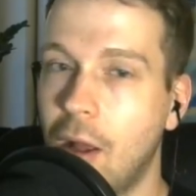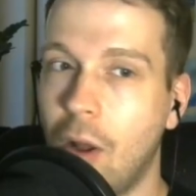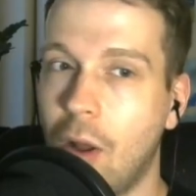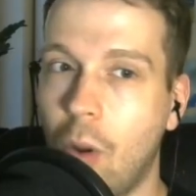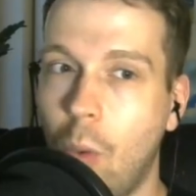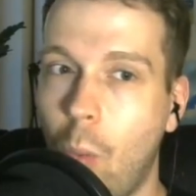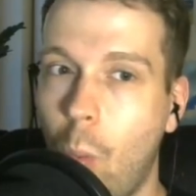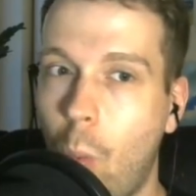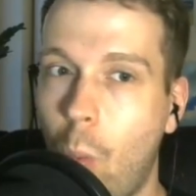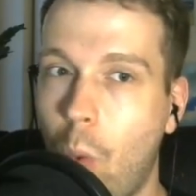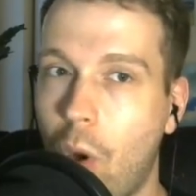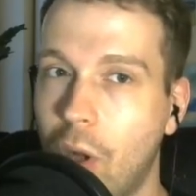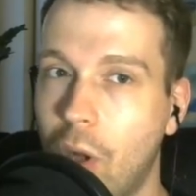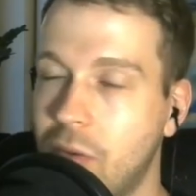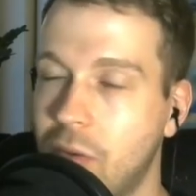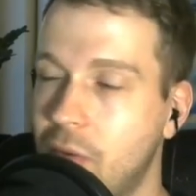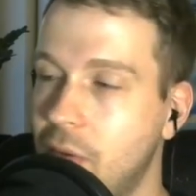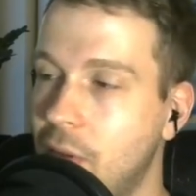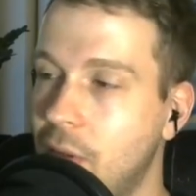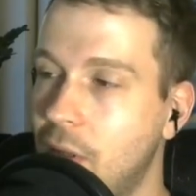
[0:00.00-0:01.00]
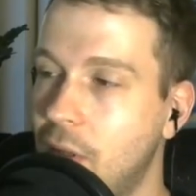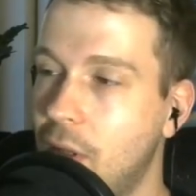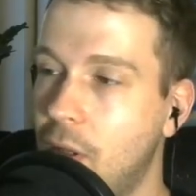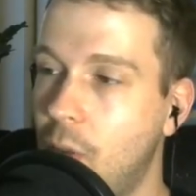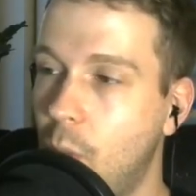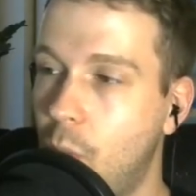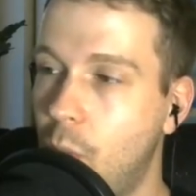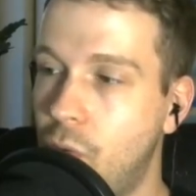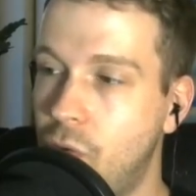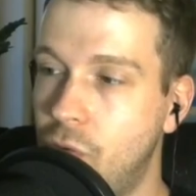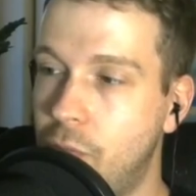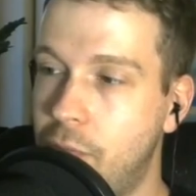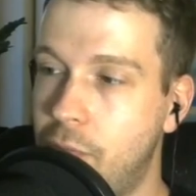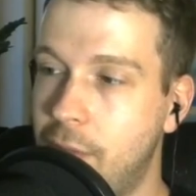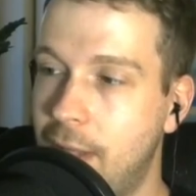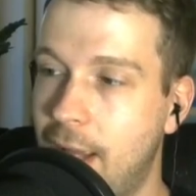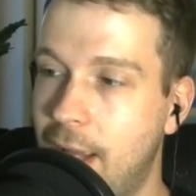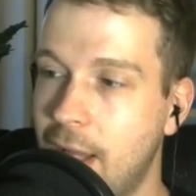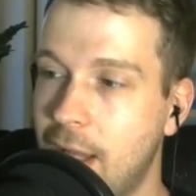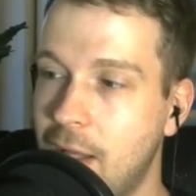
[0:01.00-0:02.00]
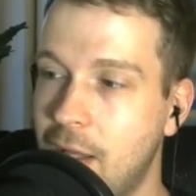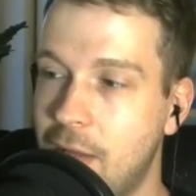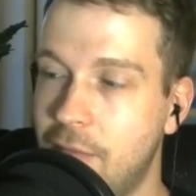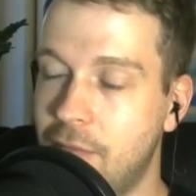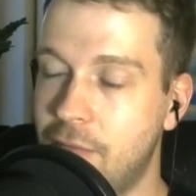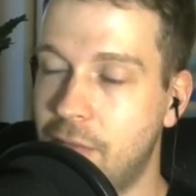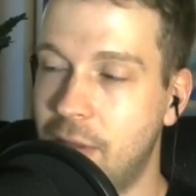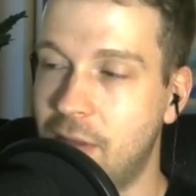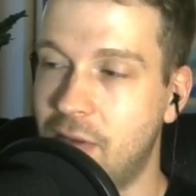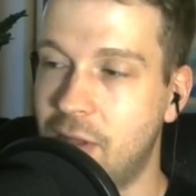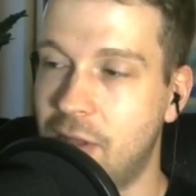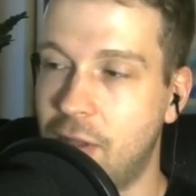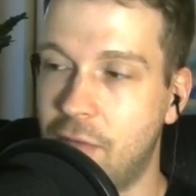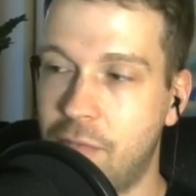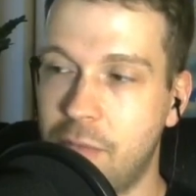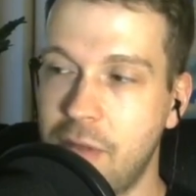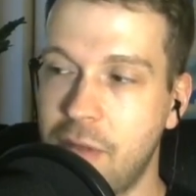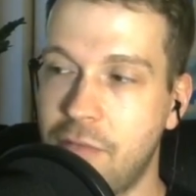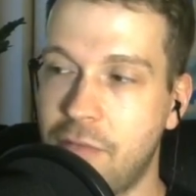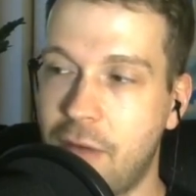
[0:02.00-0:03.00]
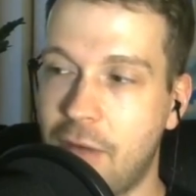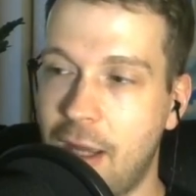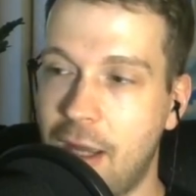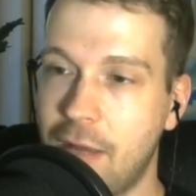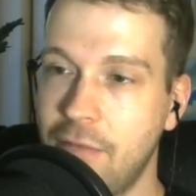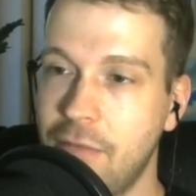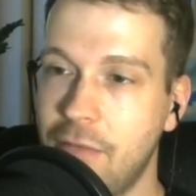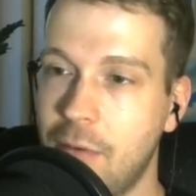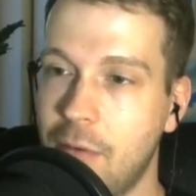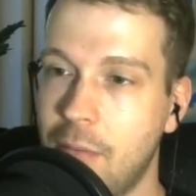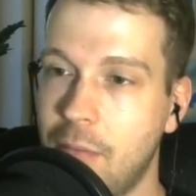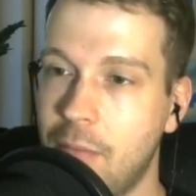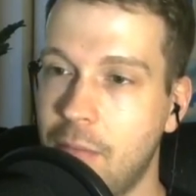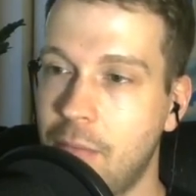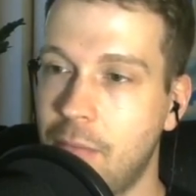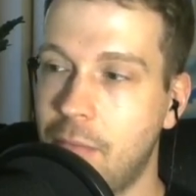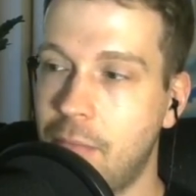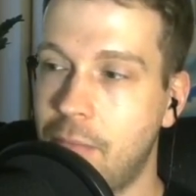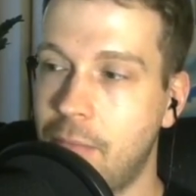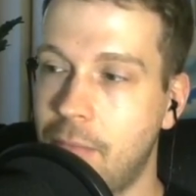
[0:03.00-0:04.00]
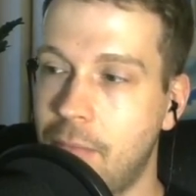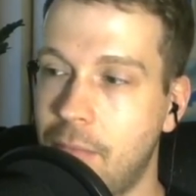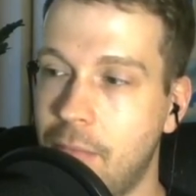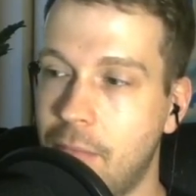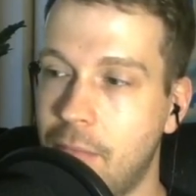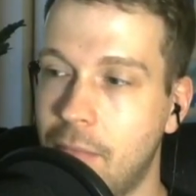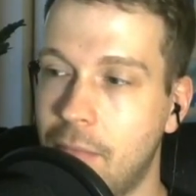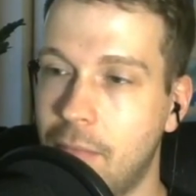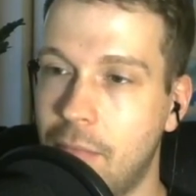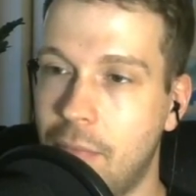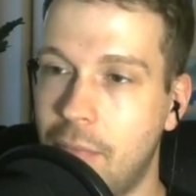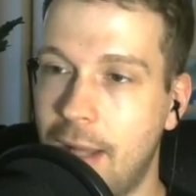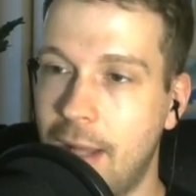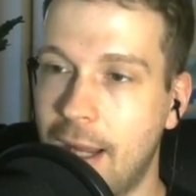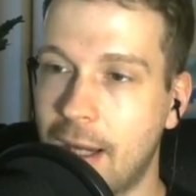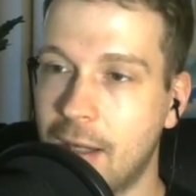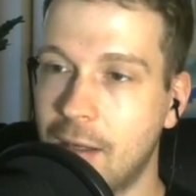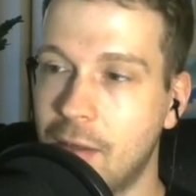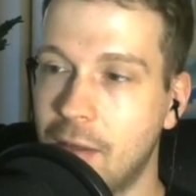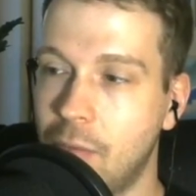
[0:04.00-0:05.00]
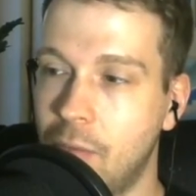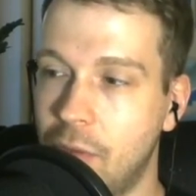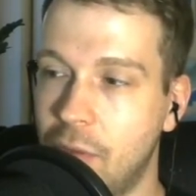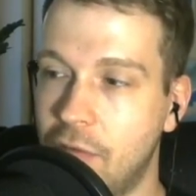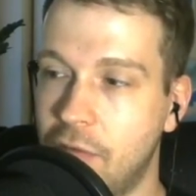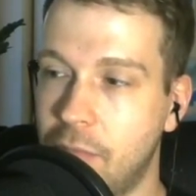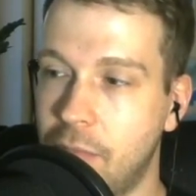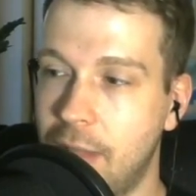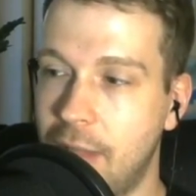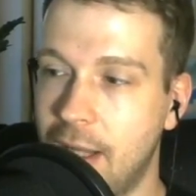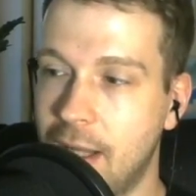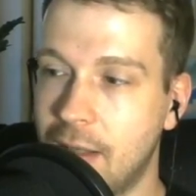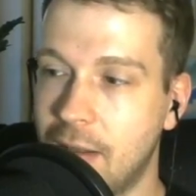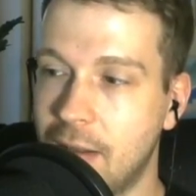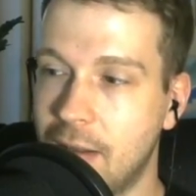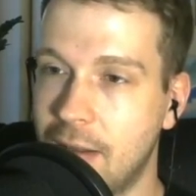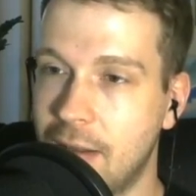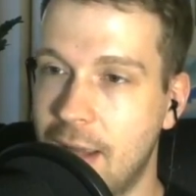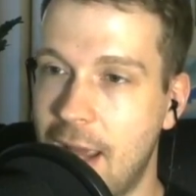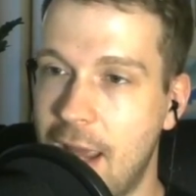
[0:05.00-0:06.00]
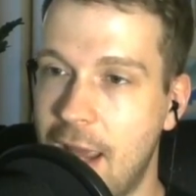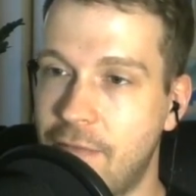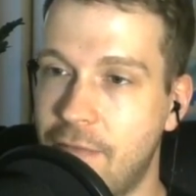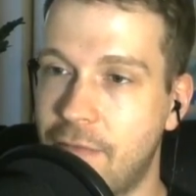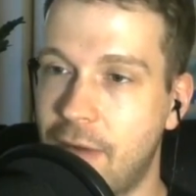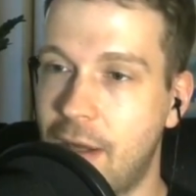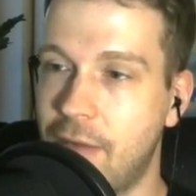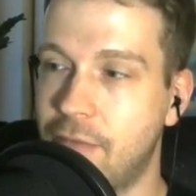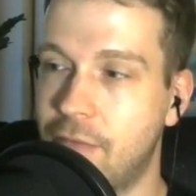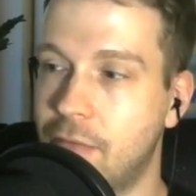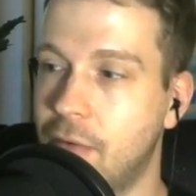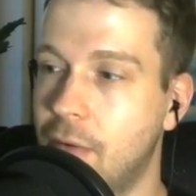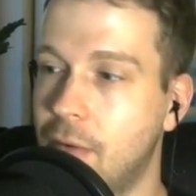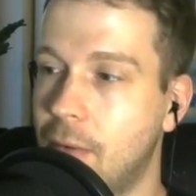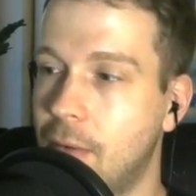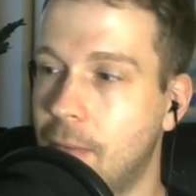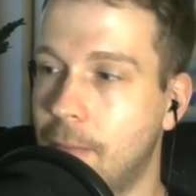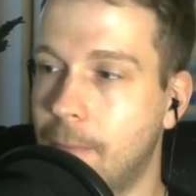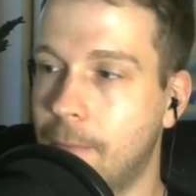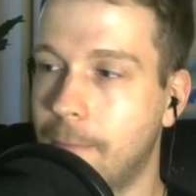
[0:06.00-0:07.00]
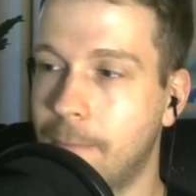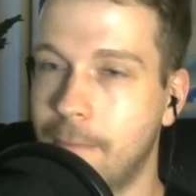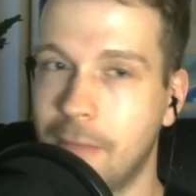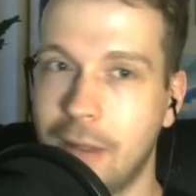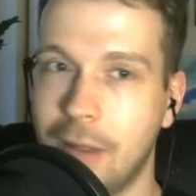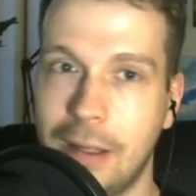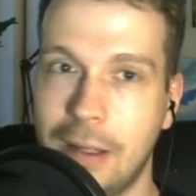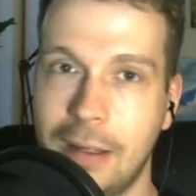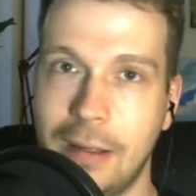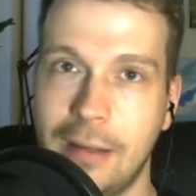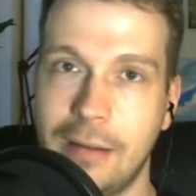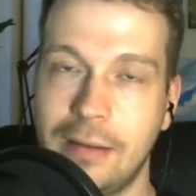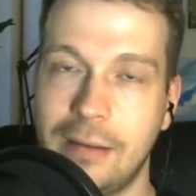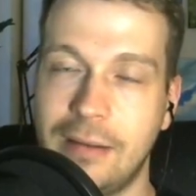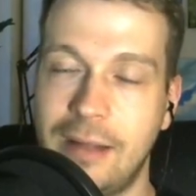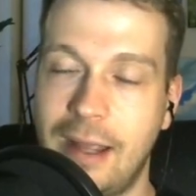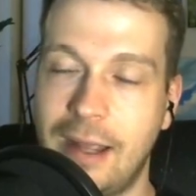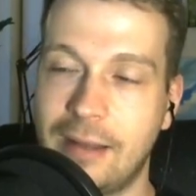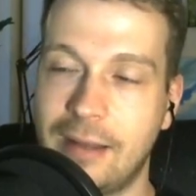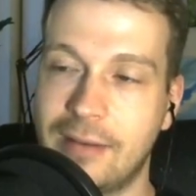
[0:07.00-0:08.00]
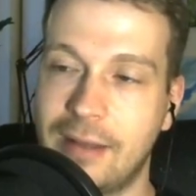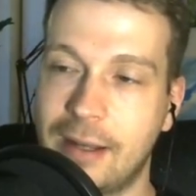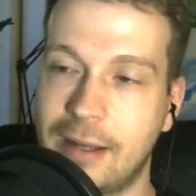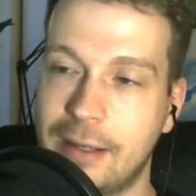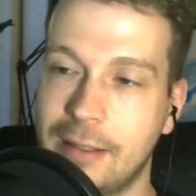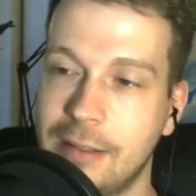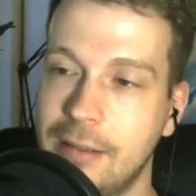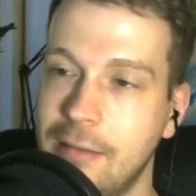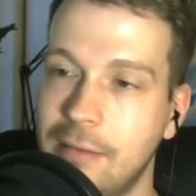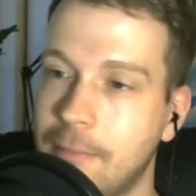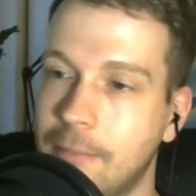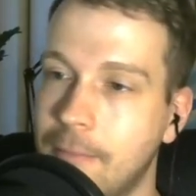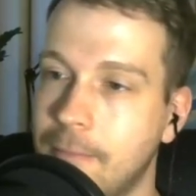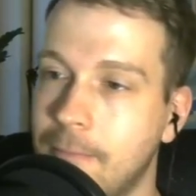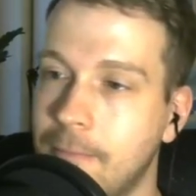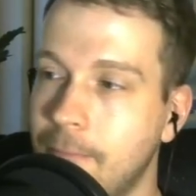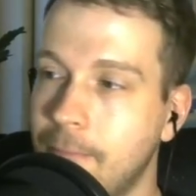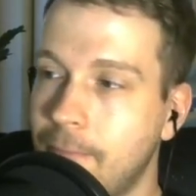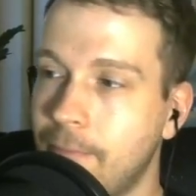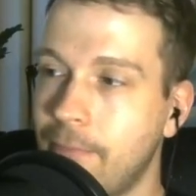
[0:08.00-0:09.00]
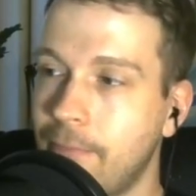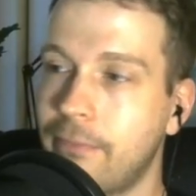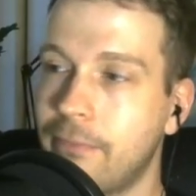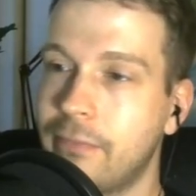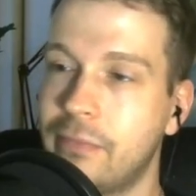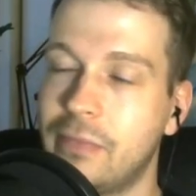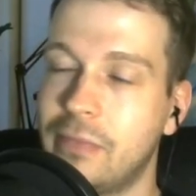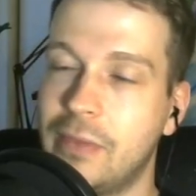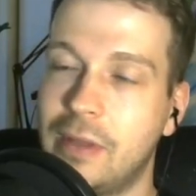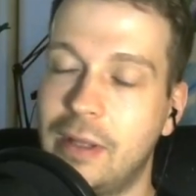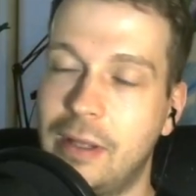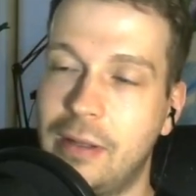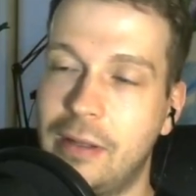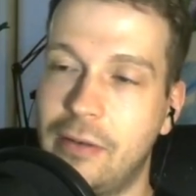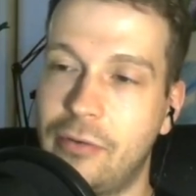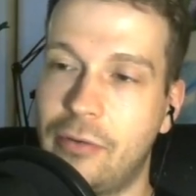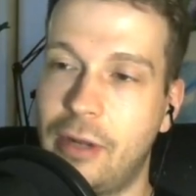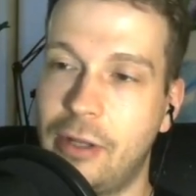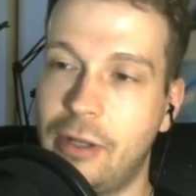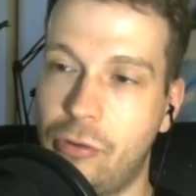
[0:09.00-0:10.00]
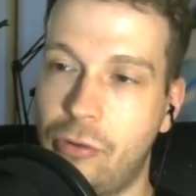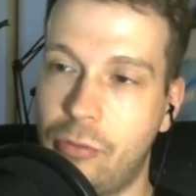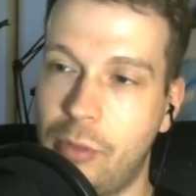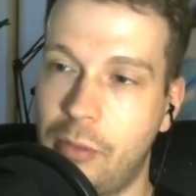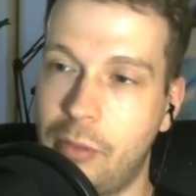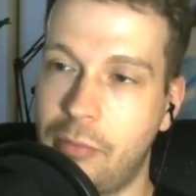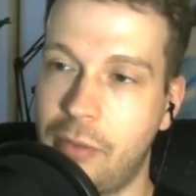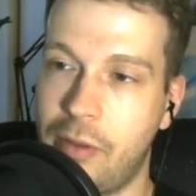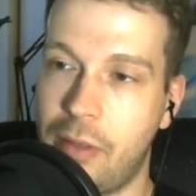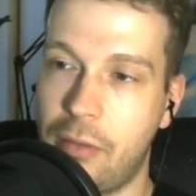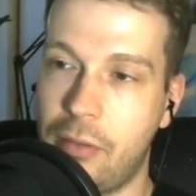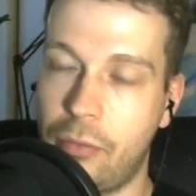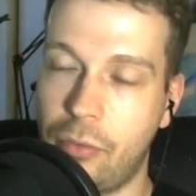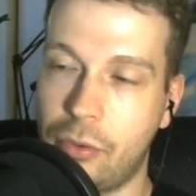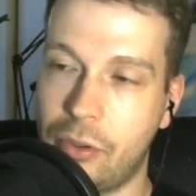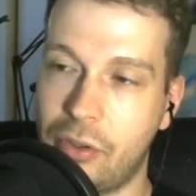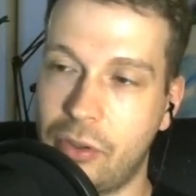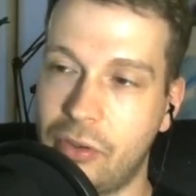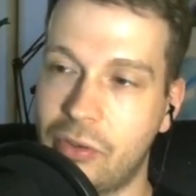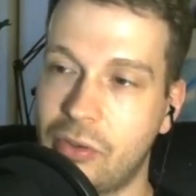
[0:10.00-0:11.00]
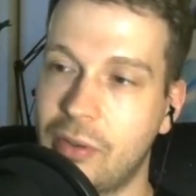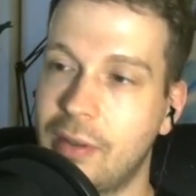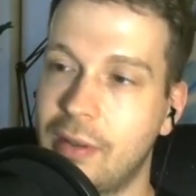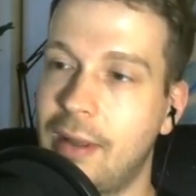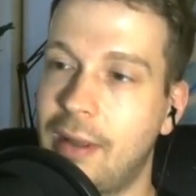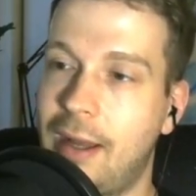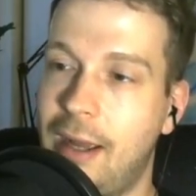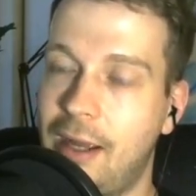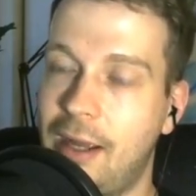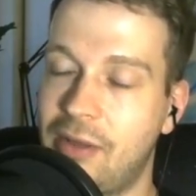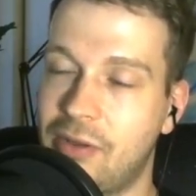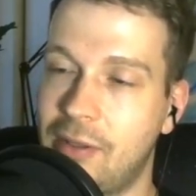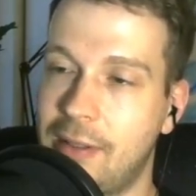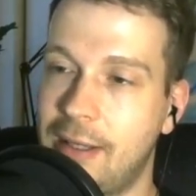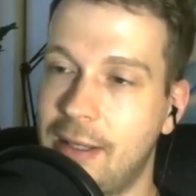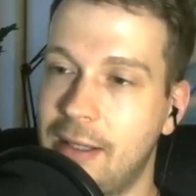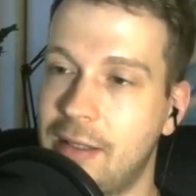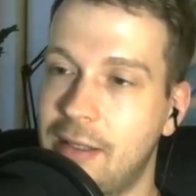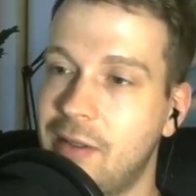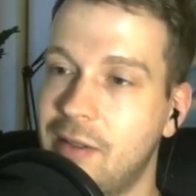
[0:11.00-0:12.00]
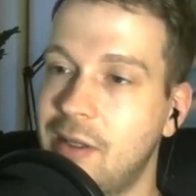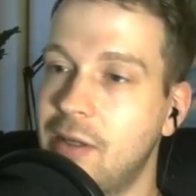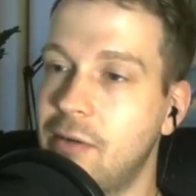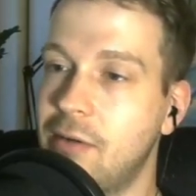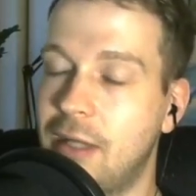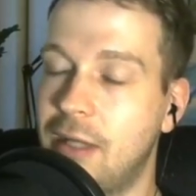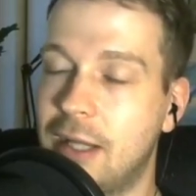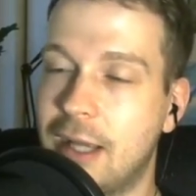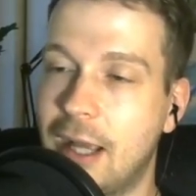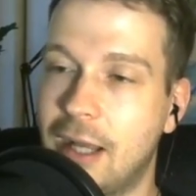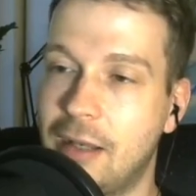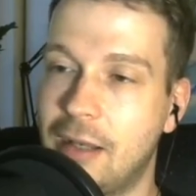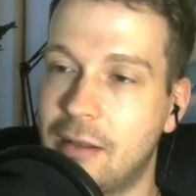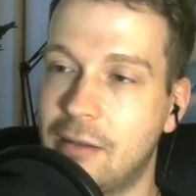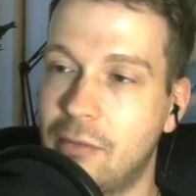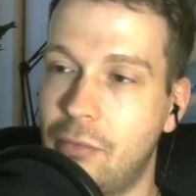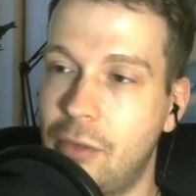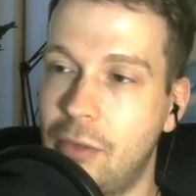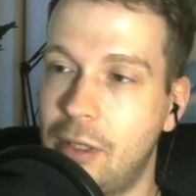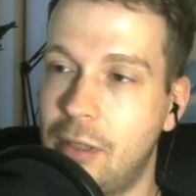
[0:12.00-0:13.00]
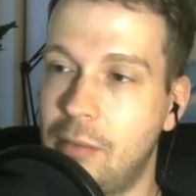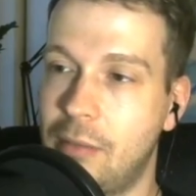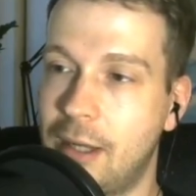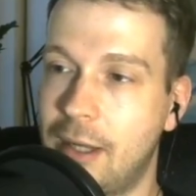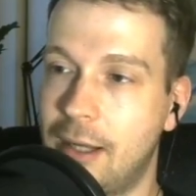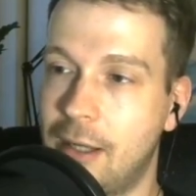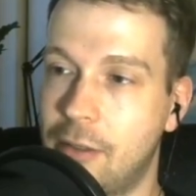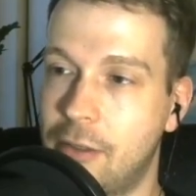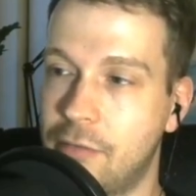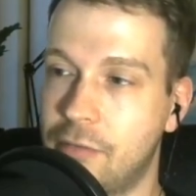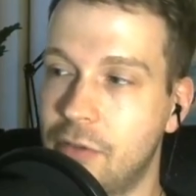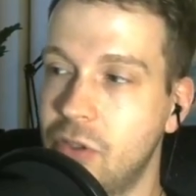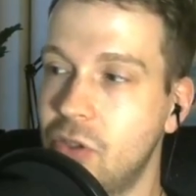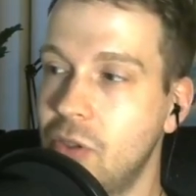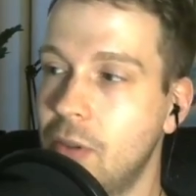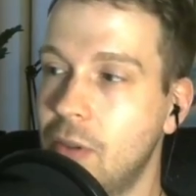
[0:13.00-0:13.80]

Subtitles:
What would you play if instead of b5, black would have played a5? Take a second and try to remember the rook is isolated here. He can't really get out of this.